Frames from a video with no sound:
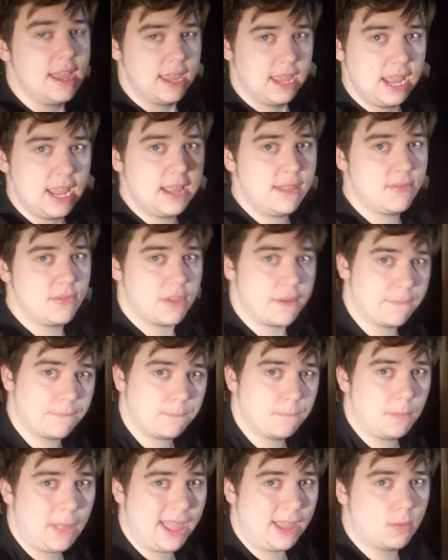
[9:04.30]
in the
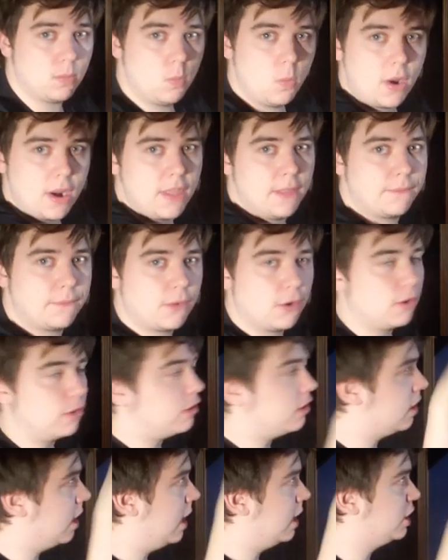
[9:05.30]
like one of the
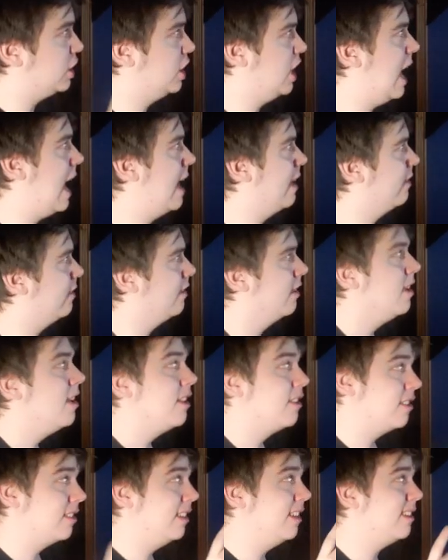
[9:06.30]
first uh, shots.
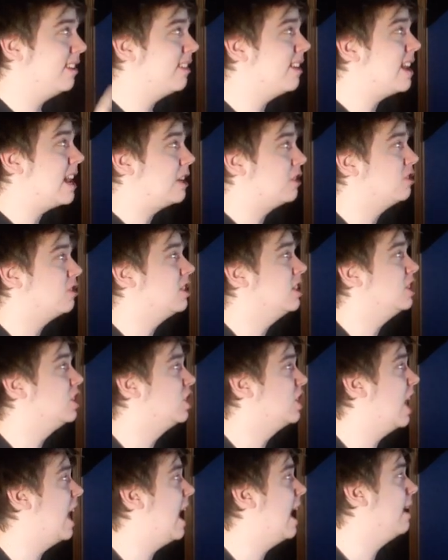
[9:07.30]
So this is an interesting
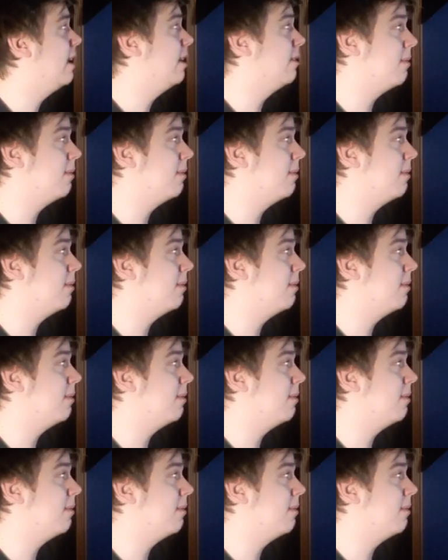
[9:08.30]
shot. It